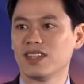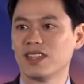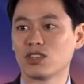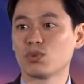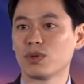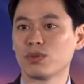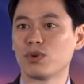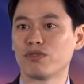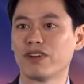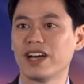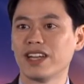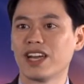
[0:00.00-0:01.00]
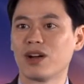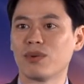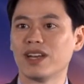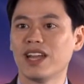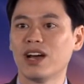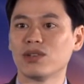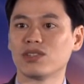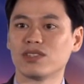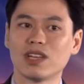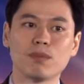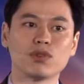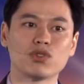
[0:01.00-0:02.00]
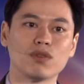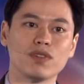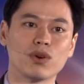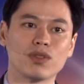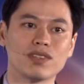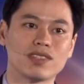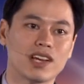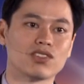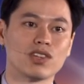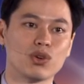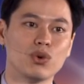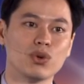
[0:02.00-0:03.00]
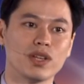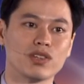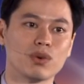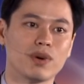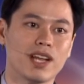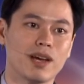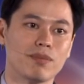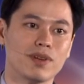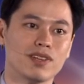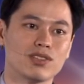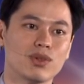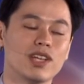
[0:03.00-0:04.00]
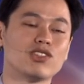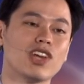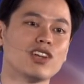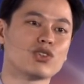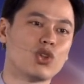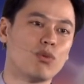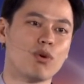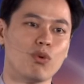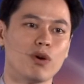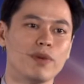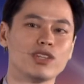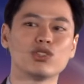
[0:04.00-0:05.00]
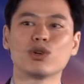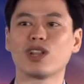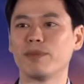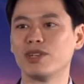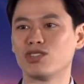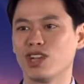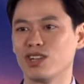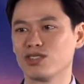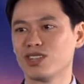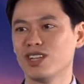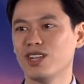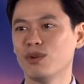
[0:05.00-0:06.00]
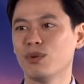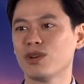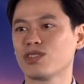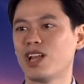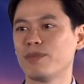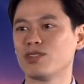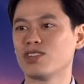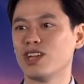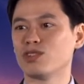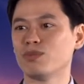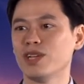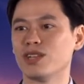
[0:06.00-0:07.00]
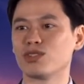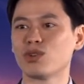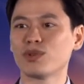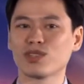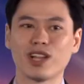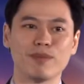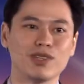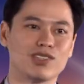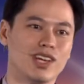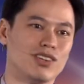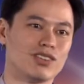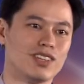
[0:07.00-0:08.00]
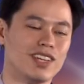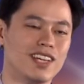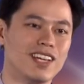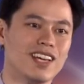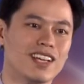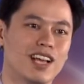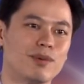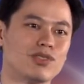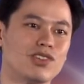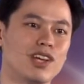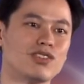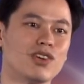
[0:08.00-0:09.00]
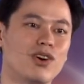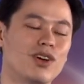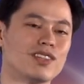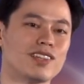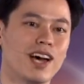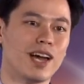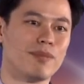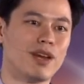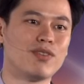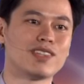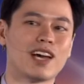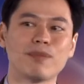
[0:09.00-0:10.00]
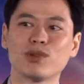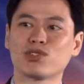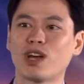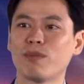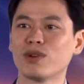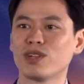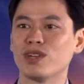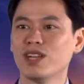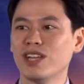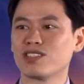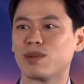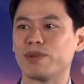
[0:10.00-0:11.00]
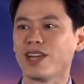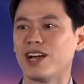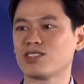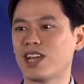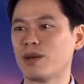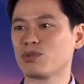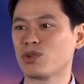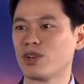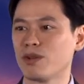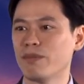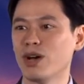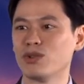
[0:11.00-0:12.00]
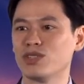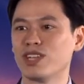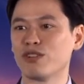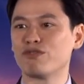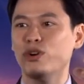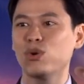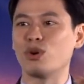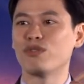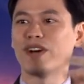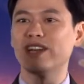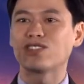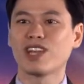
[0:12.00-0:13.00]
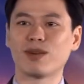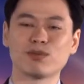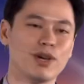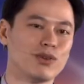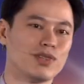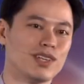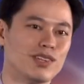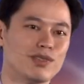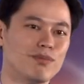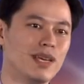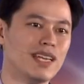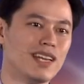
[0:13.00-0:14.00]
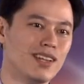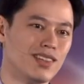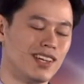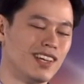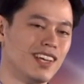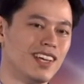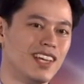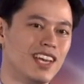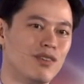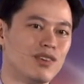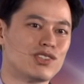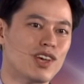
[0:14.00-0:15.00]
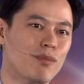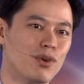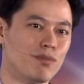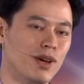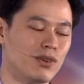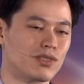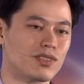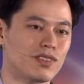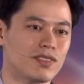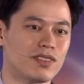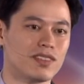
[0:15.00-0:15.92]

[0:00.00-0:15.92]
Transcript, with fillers: And that's what we're finding out right now is the temperature of the earth is actually cooling. So what happened? So they changed global warming to climate change. Well, what does climate change mean? There's always climate change. Climate's changing all the time. Every time there's summer, the, some of the ice caps are going to melt. You take a photo of ice caps melting, doesn't mean anything. Every summer it melts.